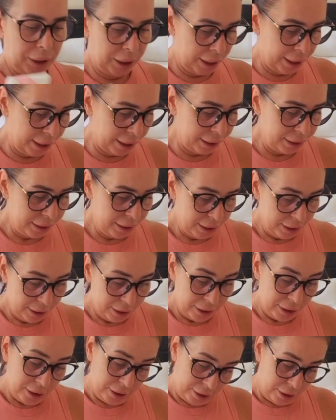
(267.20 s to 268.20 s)
Yeah.
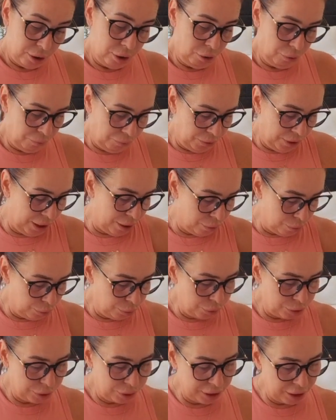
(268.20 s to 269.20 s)
Love
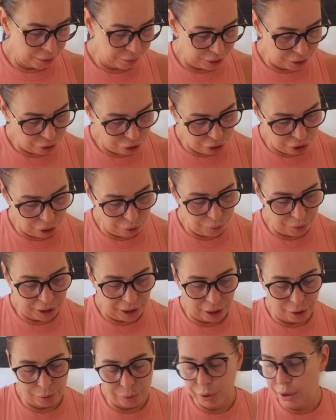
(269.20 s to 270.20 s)
those. So there's two of
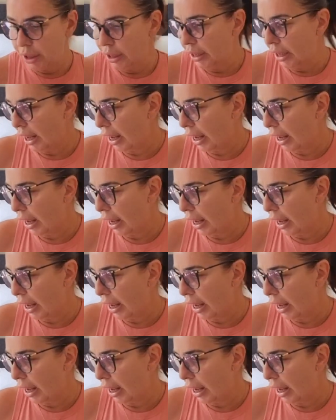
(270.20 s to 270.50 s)
those in